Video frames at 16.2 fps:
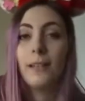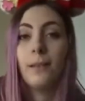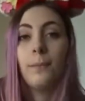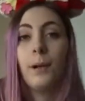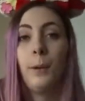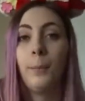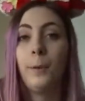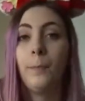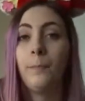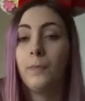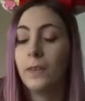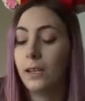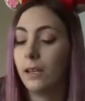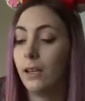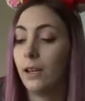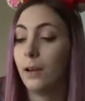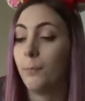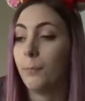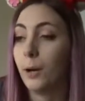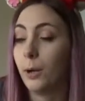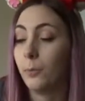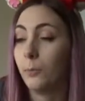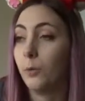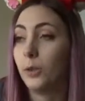at the moment,
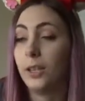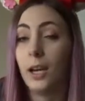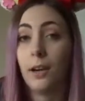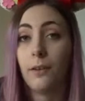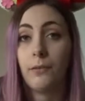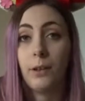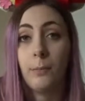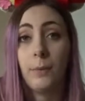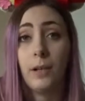but I would have in